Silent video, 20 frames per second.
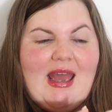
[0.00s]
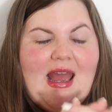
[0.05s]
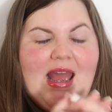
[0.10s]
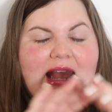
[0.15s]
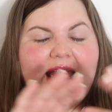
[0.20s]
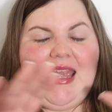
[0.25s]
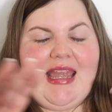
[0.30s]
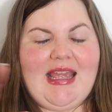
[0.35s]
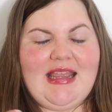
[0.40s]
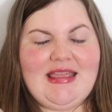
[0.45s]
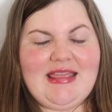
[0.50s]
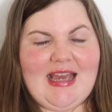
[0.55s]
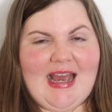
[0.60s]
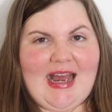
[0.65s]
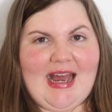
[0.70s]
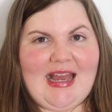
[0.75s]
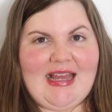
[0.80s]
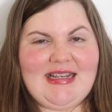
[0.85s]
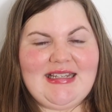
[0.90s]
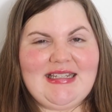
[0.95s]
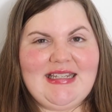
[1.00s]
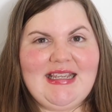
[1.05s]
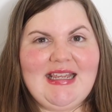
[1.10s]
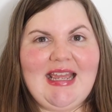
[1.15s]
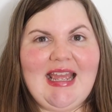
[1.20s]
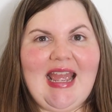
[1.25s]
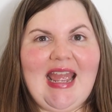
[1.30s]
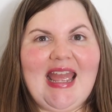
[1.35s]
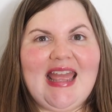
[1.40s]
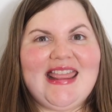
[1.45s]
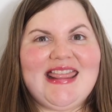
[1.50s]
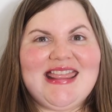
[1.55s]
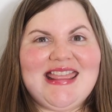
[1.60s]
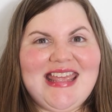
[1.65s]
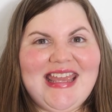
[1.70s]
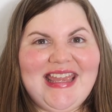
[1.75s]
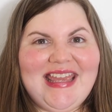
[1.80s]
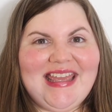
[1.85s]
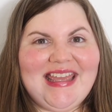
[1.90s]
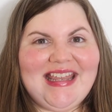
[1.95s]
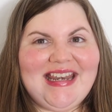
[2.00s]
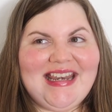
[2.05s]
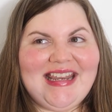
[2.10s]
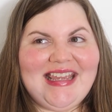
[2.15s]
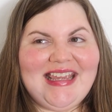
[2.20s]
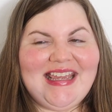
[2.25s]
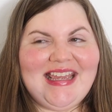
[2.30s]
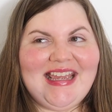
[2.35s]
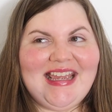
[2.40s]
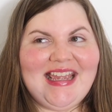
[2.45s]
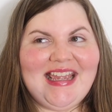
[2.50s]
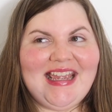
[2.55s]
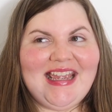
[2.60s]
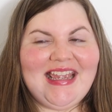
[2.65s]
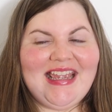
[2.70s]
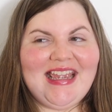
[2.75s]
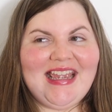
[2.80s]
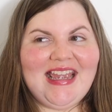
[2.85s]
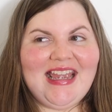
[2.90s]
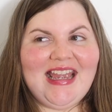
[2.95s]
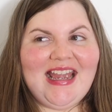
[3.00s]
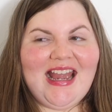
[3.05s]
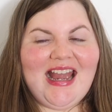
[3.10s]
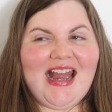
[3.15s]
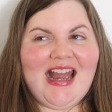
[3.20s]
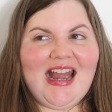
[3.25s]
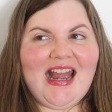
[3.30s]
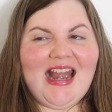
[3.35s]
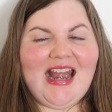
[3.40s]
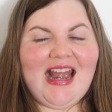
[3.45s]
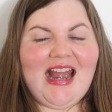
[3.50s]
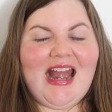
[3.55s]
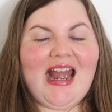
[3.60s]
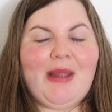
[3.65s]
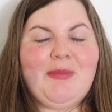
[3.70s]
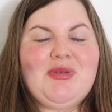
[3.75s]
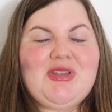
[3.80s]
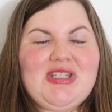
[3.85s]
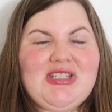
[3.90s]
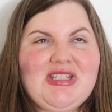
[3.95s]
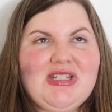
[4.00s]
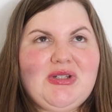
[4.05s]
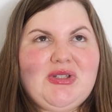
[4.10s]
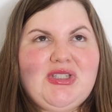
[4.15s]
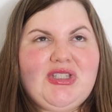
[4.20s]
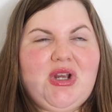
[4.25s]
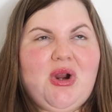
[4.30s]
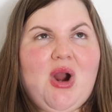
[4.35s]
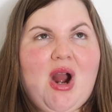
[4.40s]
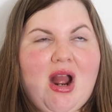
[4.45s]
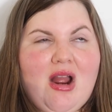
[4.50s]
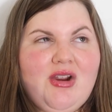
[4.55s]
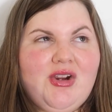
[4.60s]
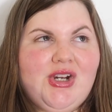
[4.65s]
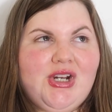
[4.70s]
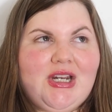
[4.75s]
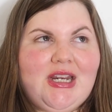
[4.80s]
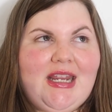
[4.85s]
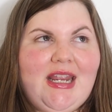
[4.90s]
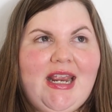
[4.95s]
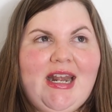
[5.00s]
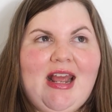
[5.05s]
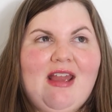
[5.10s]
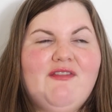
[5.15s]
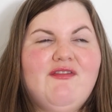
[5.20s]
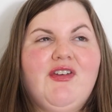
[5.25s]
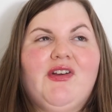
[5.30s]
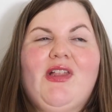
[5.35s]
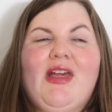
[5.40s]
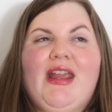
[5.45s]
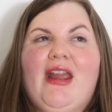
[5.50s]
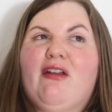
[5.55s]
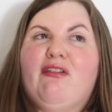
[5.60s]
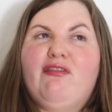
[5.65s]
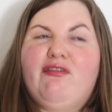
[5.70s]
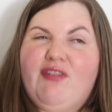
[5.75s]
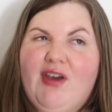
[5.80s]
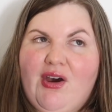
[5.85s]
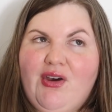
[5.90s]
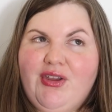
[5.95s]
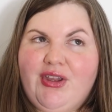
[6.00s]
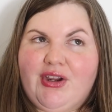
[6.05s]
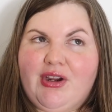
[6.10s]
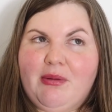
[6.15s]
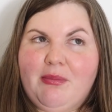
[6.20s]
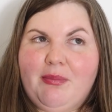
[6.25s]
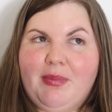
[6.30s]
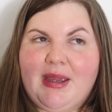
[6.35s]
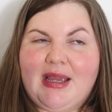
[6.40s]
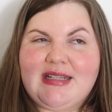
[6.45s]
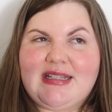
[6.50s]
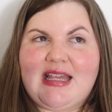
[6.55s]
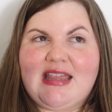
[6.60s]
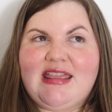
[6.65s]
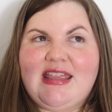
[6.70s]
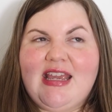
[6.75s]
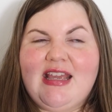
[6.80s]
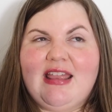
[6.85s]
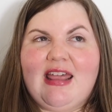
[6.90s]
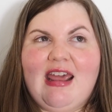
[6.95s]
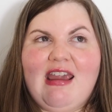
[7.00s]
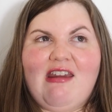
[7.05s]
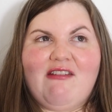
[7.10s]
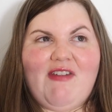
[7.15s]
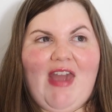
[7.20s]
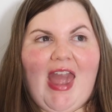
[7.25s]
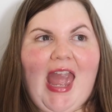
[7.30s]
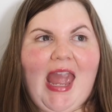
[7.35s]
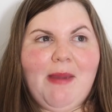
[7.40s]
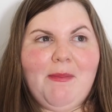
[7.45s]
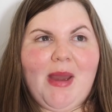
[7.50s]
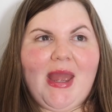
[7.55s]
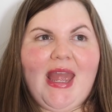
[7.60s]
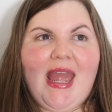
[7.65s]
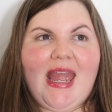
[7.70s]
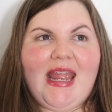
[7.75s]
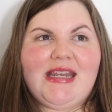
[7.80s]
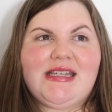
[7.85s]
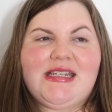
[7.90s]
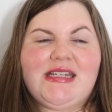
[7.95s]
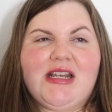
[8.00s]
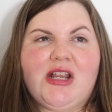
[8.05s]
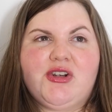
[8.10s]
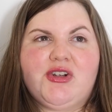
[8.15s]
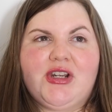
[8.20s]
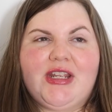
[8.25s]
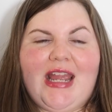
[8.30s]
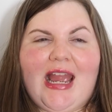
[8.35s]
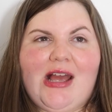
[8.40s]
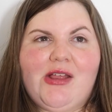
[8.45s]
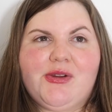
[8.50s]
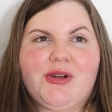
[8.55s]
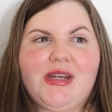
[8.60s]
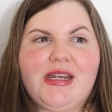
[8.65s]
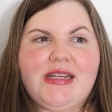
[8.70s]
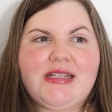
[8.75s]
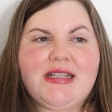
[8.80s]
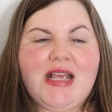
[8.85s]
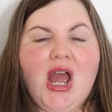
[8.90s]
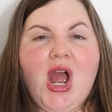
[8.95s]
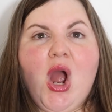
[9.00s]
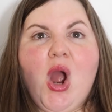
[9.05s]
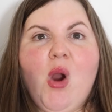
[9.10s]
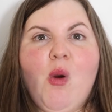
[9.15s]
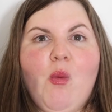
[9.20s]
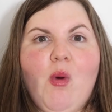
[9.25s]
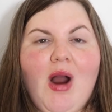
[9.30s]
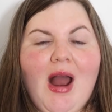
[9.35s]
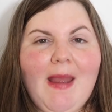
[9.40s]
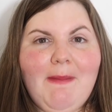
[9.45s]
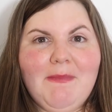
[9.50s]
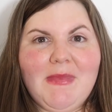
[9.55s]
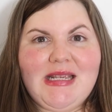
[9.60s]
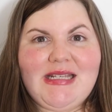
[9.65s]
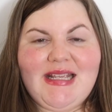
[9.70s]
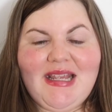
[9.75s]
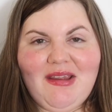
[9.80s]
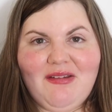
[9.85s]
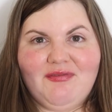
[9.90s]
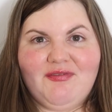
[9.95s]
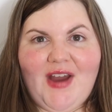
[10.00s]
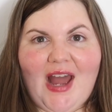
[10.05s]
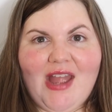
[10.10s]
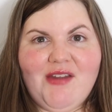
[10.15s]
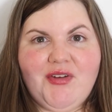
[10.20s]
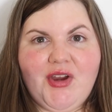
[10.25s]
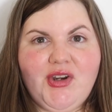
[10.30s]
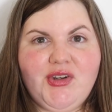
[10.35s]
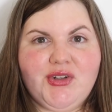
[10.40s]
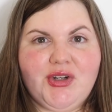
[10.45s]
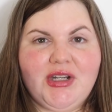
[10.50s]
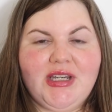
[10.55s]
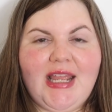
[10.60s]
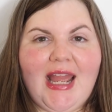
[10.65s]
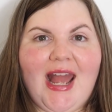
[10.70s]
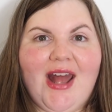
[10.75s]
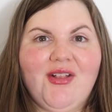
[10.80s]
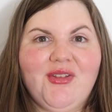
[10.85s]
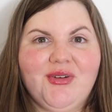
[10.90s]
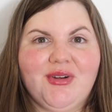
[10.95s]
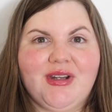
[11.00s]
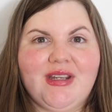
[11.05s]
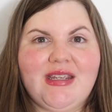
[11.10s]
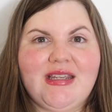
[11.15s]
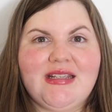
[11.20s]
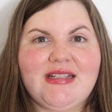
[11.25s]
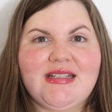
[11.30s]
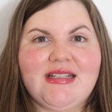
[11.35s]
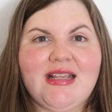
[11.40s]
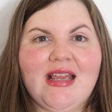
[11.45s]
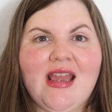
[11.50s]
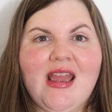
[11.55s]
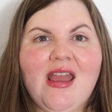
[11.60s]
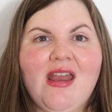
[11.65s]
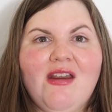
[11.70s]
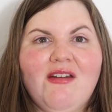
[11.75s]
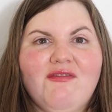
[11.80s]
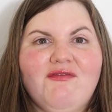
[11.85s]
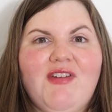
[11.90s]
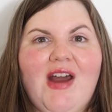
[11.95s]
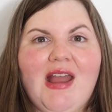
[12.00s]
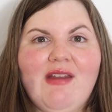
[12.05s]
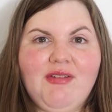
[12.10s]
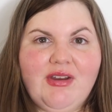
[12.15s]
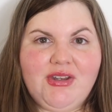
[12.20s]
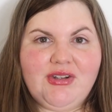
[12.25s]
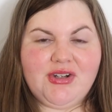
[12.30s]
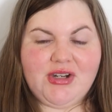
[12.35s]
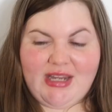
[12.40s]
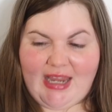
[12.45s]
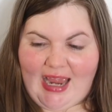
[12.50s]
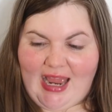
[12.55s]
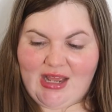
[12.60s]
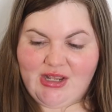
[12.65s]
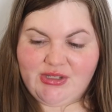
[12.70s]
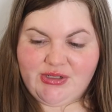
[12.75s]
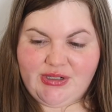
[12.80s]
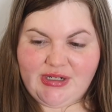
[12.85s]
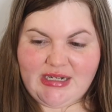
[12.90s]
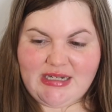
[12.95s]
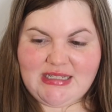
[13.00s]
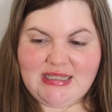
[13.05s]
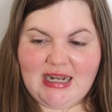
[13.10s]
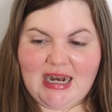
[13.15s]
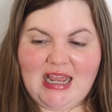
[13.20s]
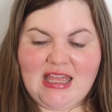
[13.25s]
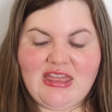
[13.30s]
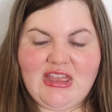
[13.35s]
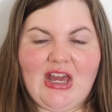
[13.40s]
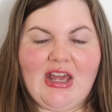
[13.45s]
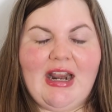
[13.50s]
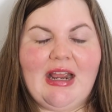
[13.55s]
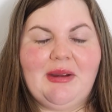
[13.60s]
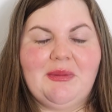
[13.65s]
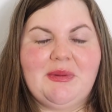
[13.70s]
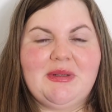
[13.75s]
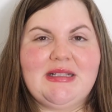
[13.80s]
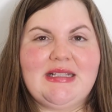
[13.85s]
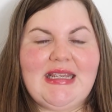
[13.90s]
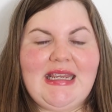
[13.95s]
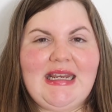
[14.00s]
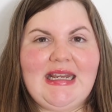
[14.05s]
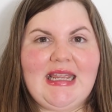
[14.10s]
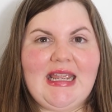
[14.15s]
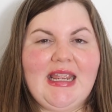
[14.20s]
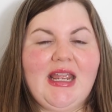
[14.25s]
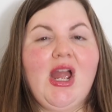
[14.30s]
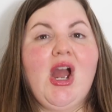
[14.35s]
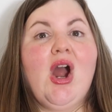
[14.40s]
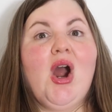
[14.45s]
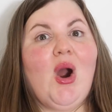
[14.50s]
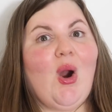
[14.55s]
I eat that, and then I'm still so hungry and I feel like a failure because I think like I've ate my 1,800 calories. Well, I'm missing 500 calories. 500 calories that I thought I was eating.